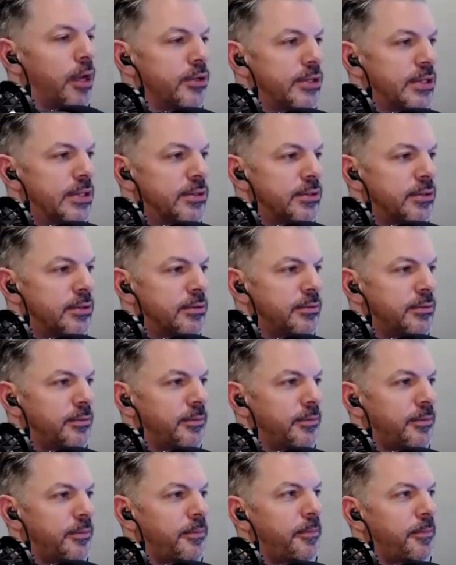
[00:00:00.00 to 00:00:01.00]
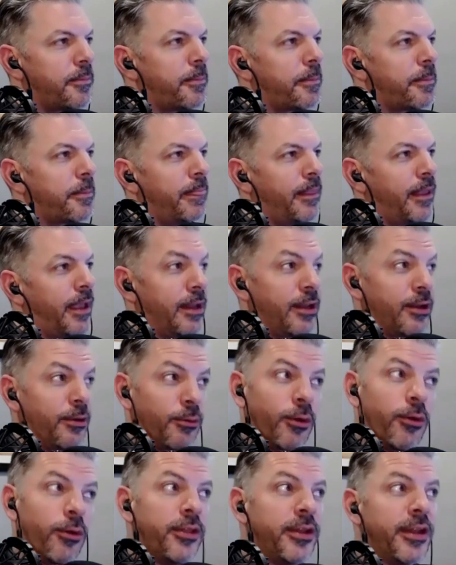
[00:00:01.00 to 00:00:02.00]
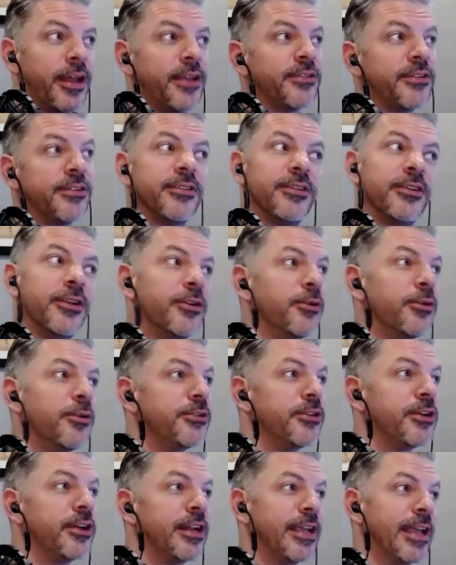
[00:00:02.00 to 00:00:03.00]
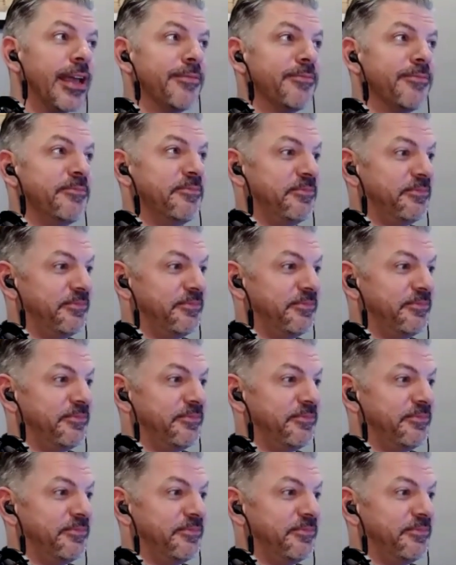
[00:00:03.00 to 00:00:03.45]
process. Yeah. And you're rolling the dice because you don't know what you're going to get.